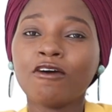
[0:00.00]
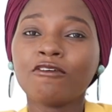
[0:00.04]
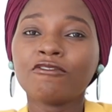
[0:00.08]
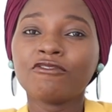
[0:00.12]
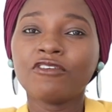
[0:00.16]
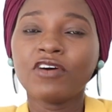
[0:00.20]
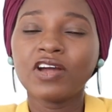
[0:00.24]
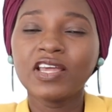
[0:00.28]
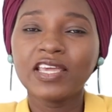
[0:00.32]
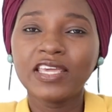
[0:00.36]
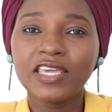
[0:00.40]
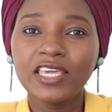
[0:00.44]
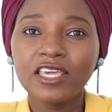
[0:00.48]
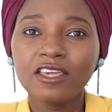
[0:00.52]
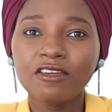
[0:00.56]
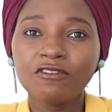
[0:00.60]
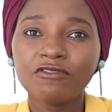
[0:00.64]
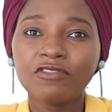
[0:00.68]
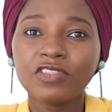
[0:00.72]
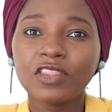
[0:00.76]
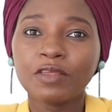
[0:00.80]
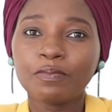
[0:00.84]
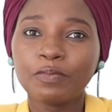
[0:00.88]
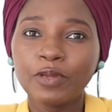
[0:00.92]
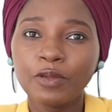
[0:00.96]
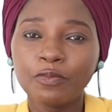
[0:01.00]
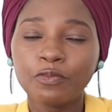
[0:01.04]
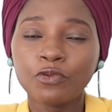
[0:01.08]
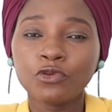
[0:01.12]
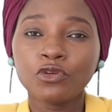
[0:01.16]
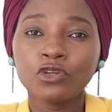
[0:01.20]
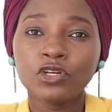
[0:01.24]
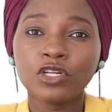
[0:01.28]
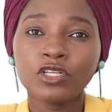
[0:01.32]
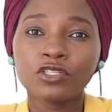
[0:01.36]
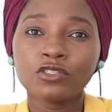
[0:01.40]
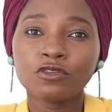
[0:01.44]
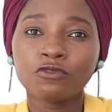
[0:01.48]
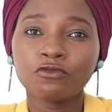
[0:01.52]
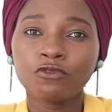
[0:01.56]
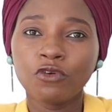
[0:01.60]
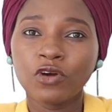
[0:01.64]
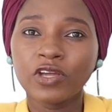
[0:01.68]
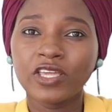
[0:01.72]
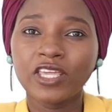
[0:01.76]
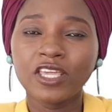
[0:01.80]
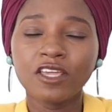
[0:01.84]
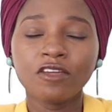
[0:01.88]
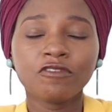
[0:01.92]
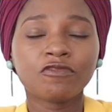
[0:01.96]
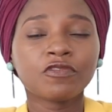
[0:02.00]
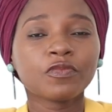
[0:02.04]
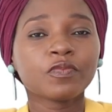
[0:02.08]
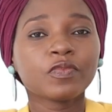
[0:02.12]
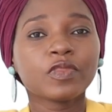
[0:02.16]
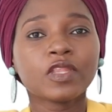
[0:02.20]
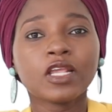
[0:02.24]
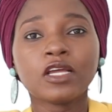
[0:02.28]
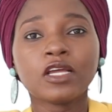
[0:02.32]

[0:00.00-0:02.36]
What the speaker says: Forgive the people you need to forgive.